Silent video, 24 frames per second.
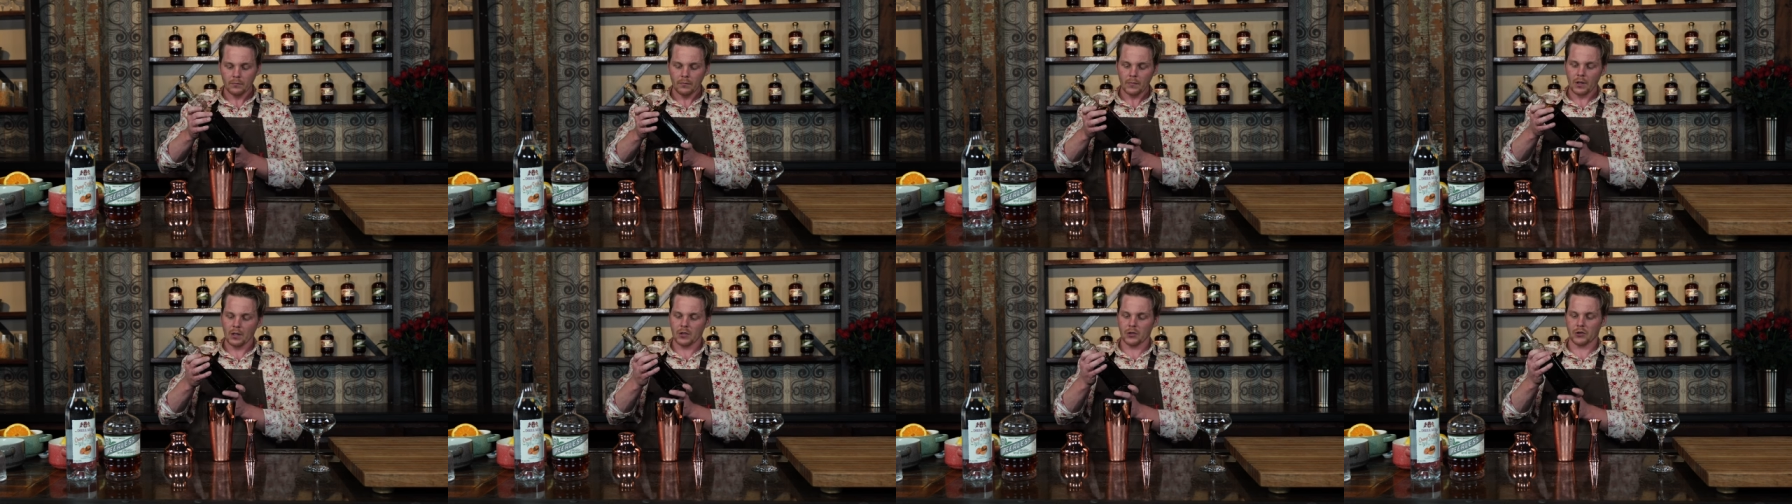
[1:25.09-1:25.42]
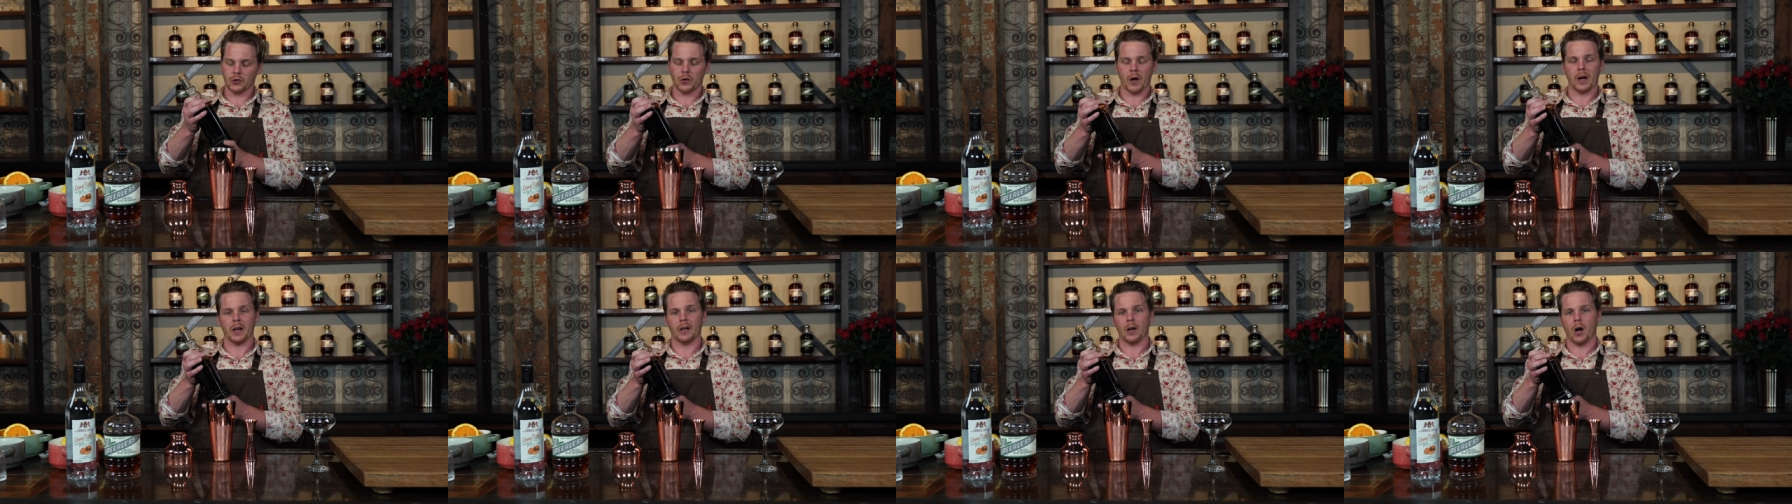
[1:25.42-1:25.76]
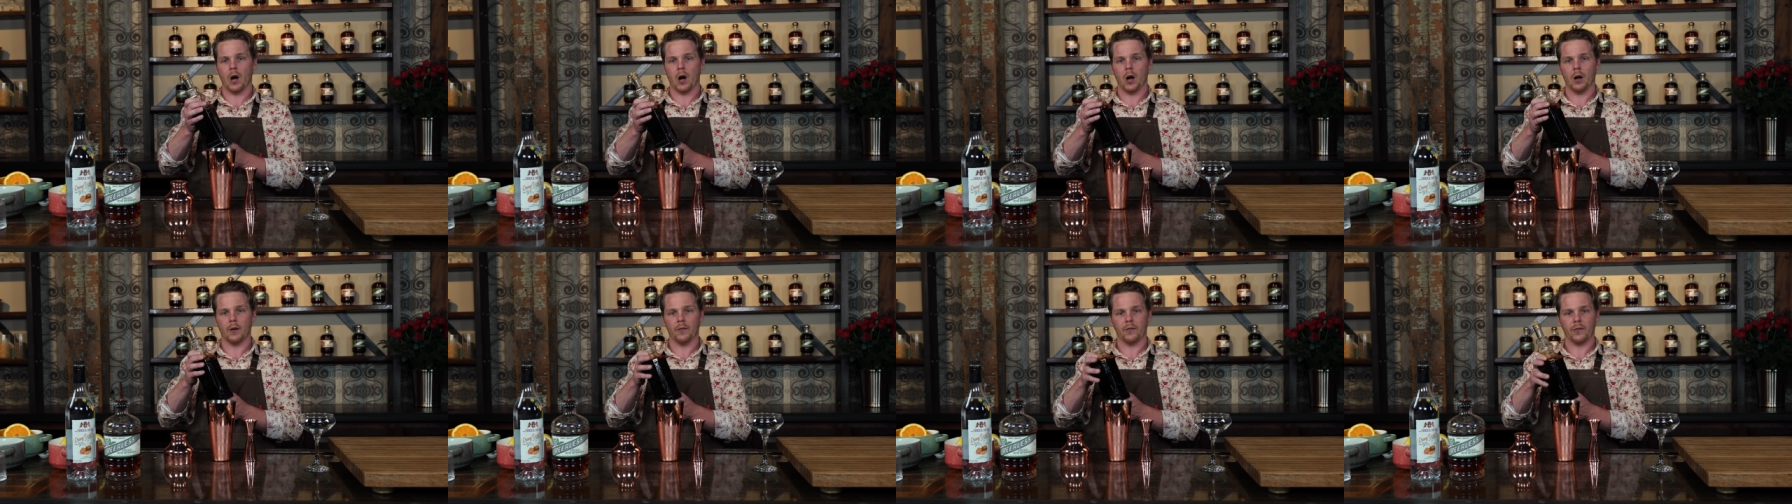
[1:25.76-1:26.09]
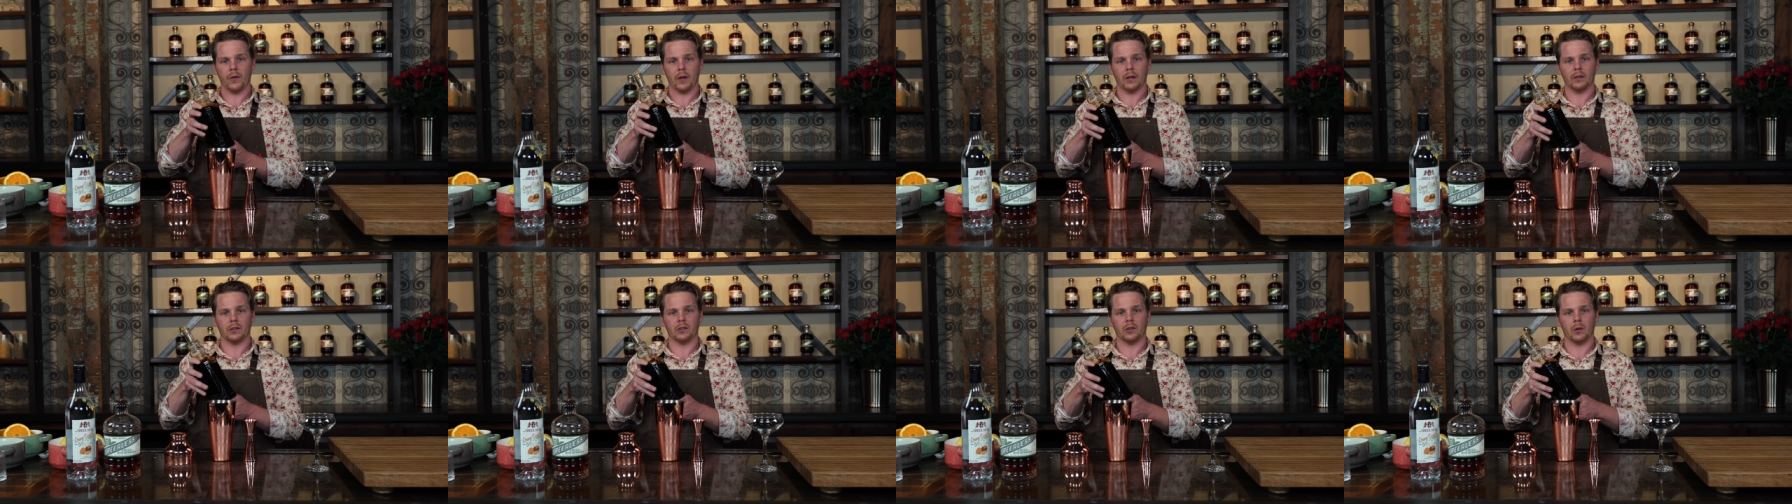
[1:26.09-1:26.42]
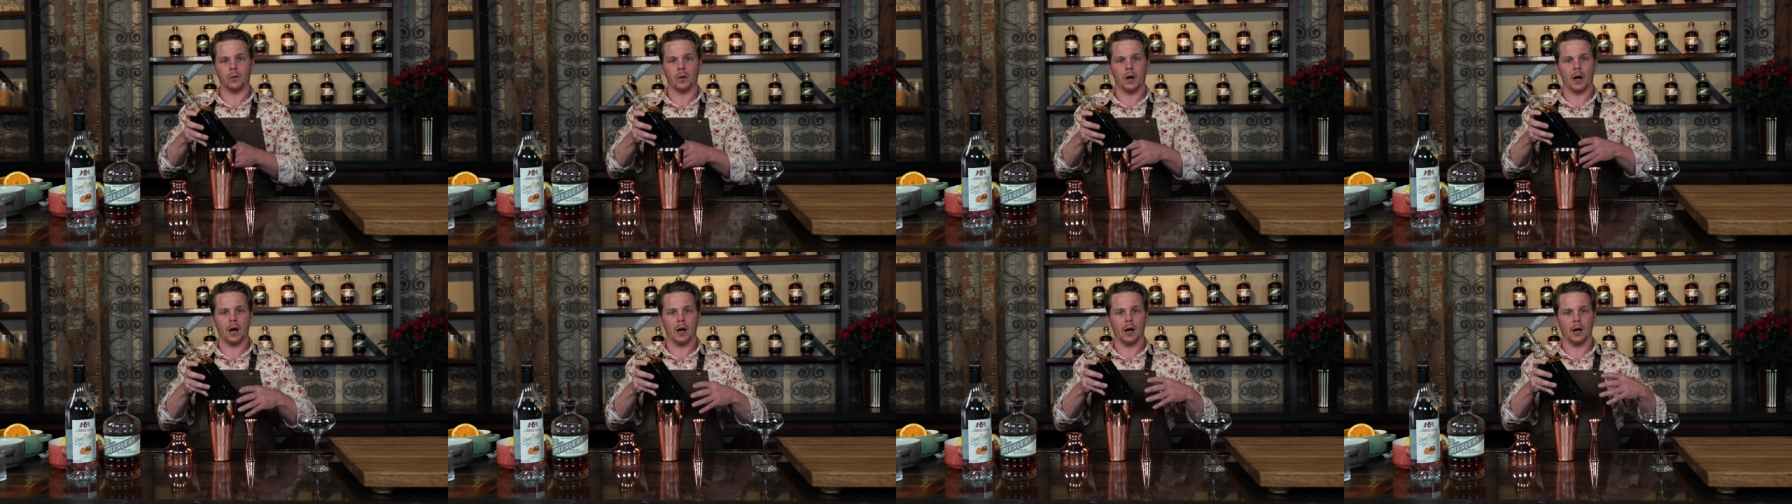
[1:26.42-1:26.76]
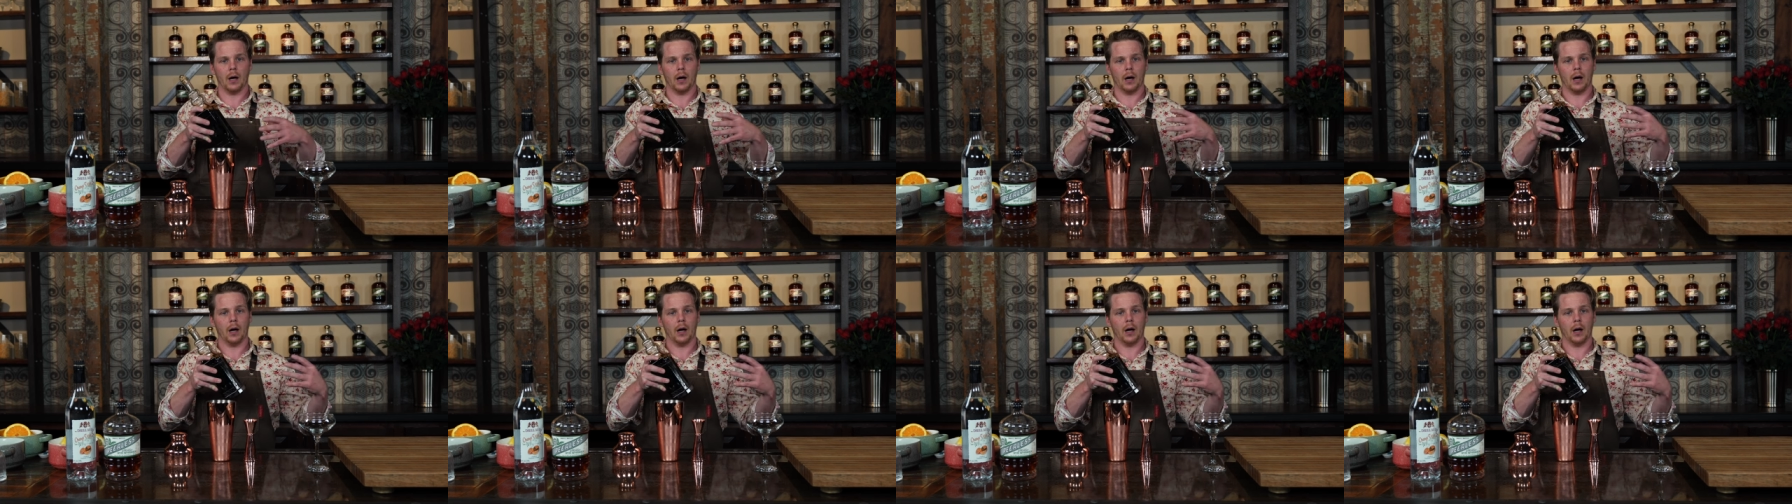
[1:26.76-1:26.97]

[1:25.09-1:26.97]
strain off into a,